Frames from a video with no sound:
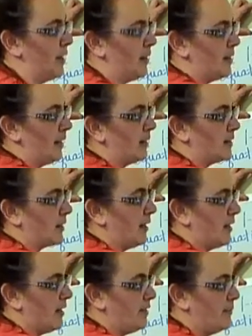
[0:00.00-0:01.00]
That's going to
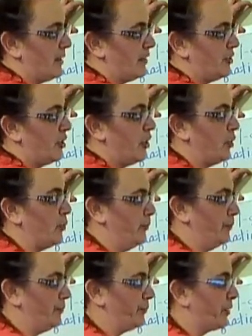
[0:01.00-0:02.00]
give me 2.
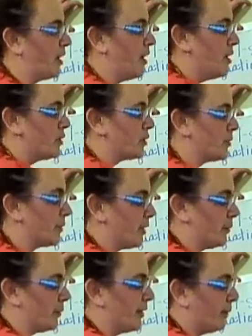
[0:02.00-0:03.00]
So I'm going to
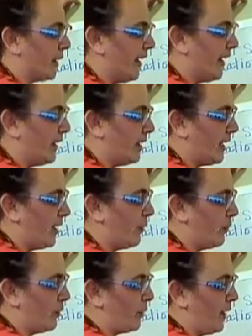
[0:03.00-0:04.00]
rewrite
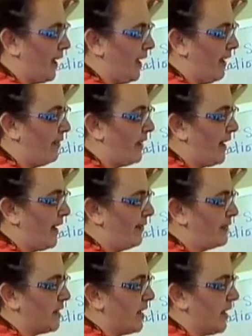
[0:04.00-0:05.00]
with what I have
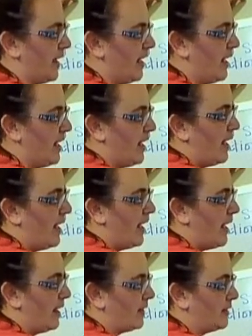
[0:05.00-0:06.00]
left,
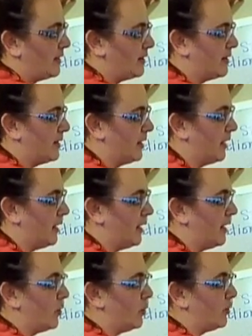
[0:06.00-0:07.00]
x
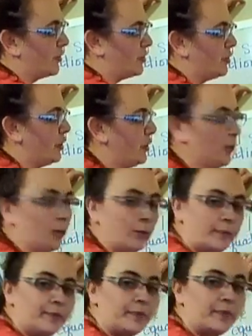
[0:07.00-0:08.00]
equals 2.
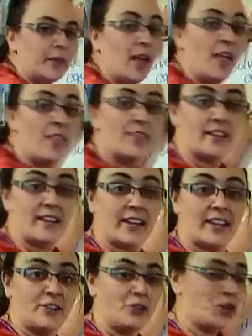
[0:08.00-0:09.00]
Then I
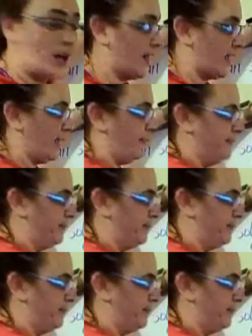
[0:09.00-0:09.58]
can check it.